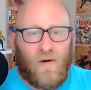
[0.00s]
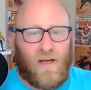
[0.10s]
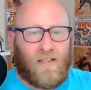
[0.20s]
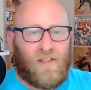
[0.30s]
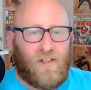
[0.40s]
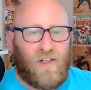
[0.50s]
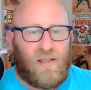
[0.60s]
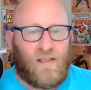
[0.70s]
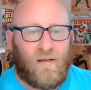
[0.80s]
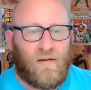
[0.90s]
it's
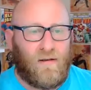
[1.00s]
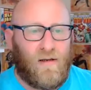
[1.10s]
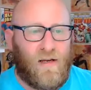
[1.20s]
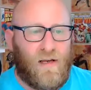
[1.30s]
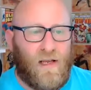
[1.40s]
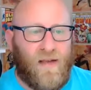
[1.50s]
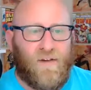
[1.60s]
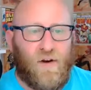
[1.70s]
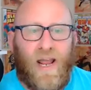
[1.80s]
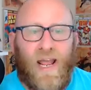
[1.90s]
just, if
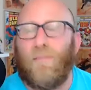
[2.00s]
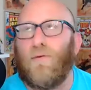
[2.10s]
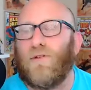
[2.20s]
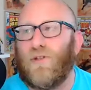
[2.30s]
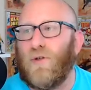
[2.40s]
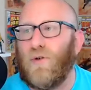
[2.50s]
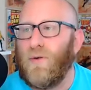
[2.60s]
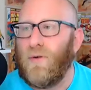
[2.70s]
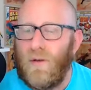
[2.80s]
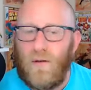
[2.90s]
you're able
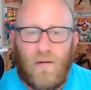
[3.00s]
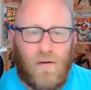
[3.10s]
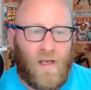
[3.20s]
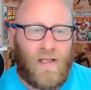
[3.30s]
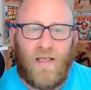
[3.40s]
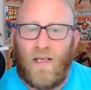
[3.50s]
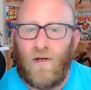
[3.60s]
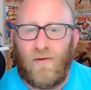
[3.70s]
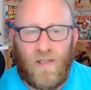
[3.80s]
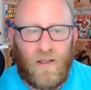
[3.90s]
to
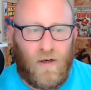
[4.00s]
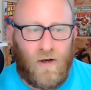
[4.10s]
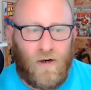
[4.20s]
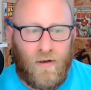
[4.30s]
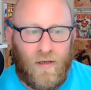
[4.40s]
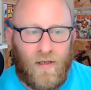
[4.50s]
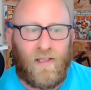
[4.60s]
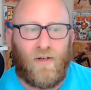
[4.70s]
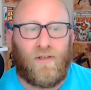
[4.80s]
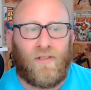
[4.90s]
continuously learn,
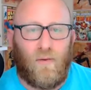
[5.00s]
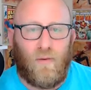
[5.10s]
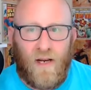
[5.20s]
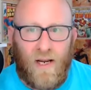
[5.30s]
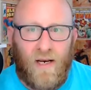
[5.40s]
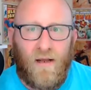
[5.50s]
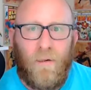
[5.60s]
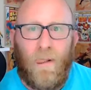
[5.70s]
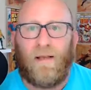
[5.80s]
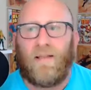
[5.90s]
continuously read,
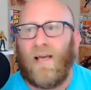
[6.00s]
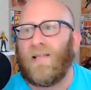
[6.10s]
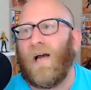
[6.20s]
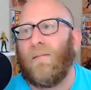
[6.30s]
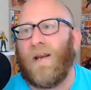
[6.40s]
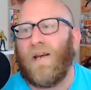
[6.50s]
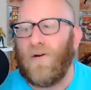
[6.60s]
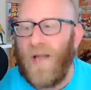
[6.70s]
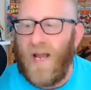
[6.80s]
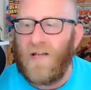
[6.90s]
take time out of your
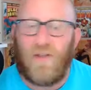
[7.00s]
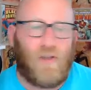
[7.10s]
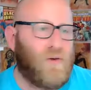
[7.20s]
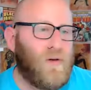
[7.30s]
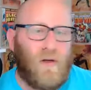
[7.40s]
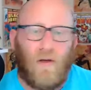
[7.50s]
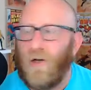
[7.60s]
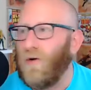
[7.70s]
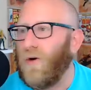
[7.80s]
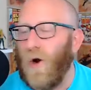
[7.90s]
day to,
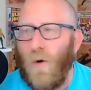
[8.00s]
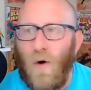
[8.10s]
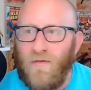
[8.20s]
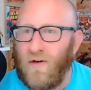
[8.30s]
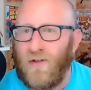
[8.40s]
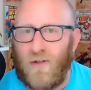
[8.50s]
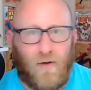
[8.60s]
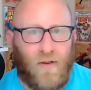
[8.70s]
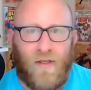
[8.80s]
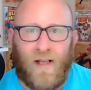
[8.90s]
go over
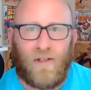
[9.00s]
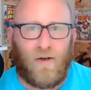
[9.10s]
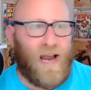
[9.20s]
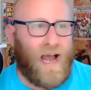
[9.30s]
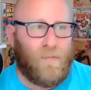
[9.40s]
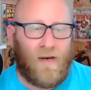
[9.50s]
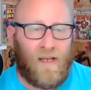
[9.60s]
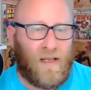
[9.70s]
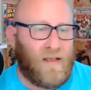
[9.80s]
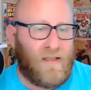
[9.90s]
certain things that are
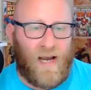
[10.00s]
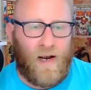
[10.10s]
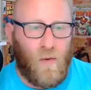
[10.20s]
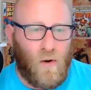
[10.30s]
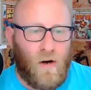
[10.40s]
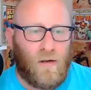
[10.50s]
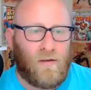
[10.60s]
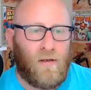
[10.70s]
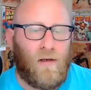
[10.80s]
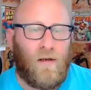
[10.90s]
happening in the tech
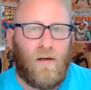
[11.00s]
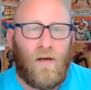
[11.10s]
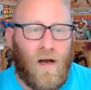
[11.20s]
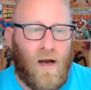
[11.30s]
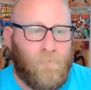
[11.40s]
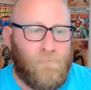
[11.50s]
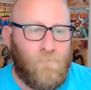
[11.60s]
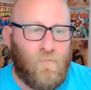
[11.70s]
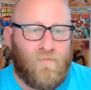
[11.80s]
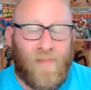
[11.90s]
world,
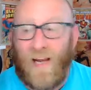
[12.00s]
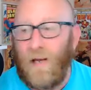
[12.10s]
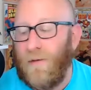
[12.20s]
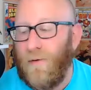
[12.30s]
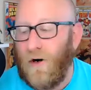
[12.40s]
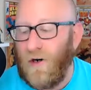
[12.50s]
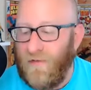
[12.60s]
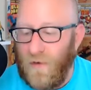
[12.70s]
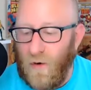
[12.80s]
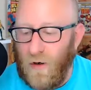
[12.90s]
that could be part of
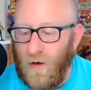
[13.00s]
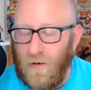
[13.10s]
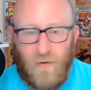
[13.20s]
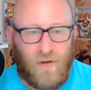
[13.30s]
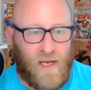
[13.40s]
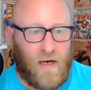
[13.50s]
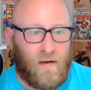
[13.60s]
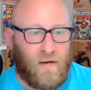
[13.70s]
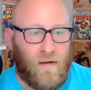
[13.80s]
your routine.